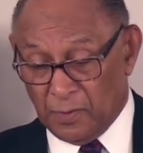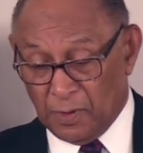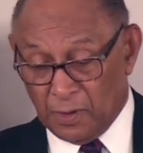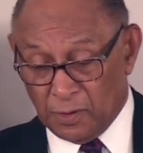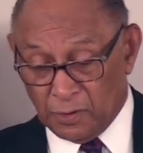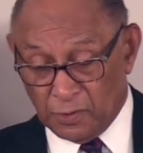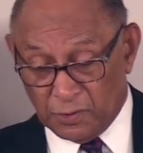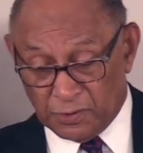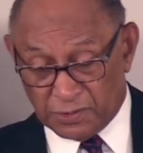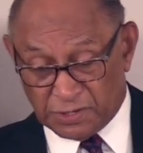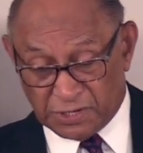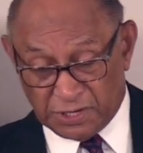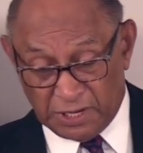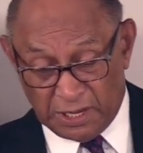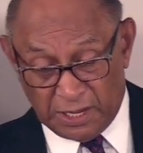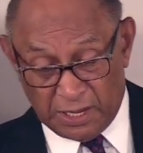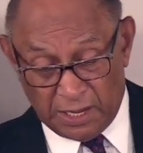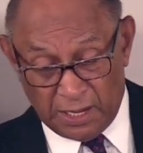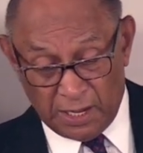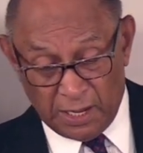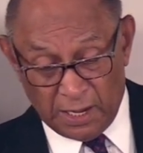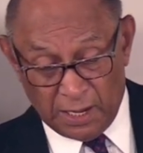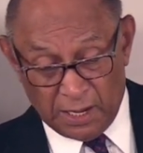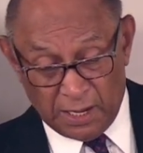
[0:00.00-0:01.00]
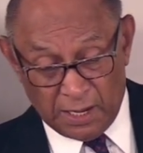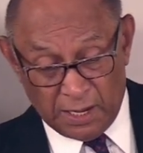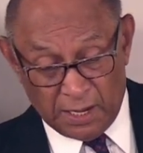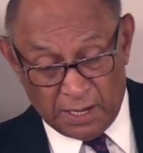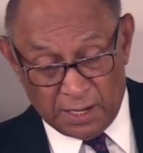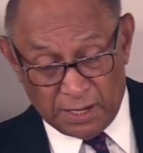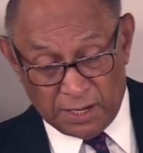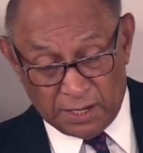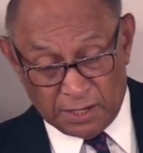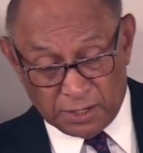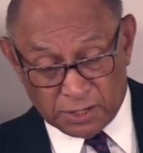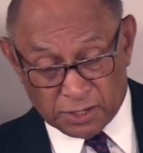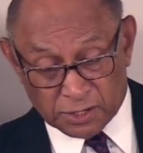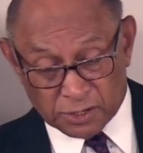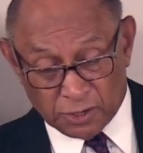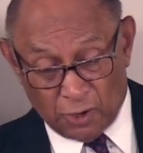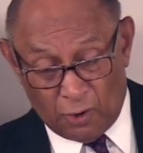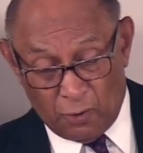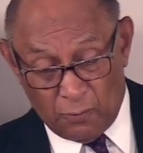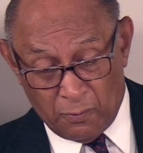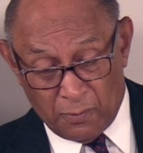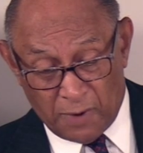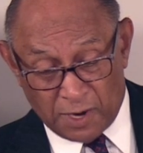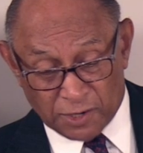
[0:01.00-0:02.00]
You see, he is
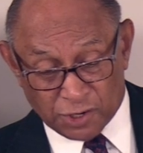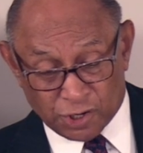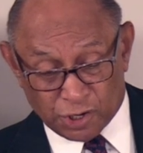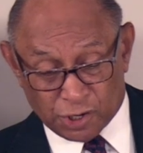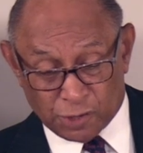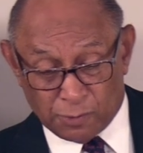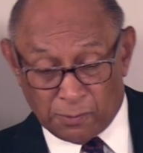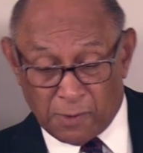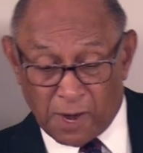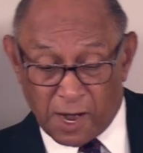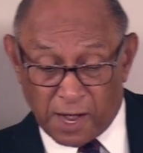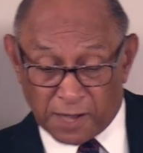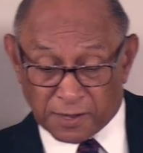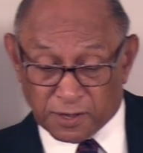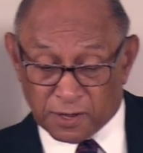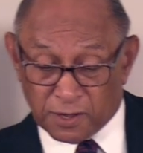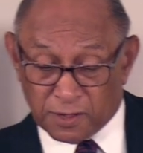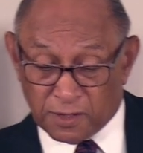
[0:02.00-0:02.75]
so much smarter